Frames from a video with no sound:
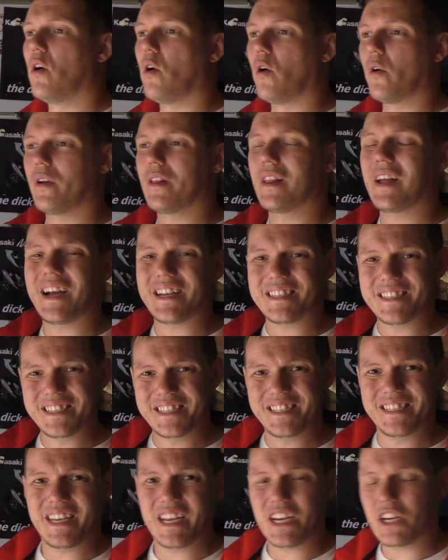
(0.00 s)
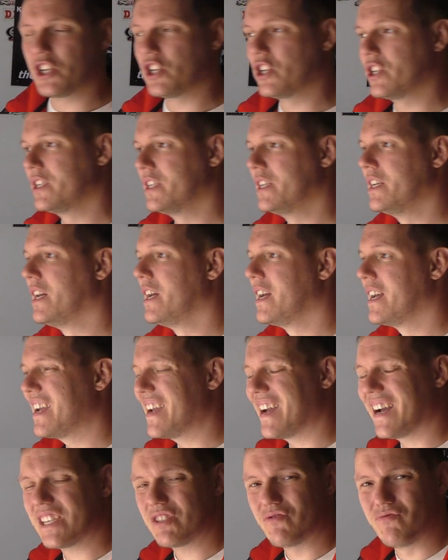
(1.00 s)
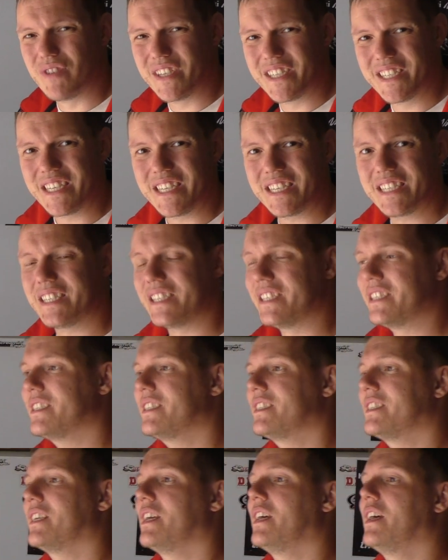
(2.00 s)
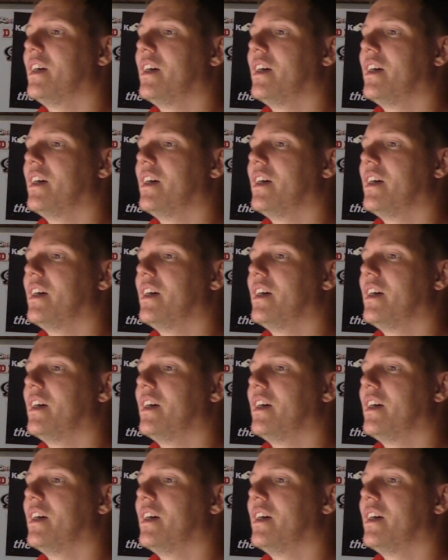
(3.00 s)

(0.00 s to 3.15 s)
Oil has stiction, it has resistance.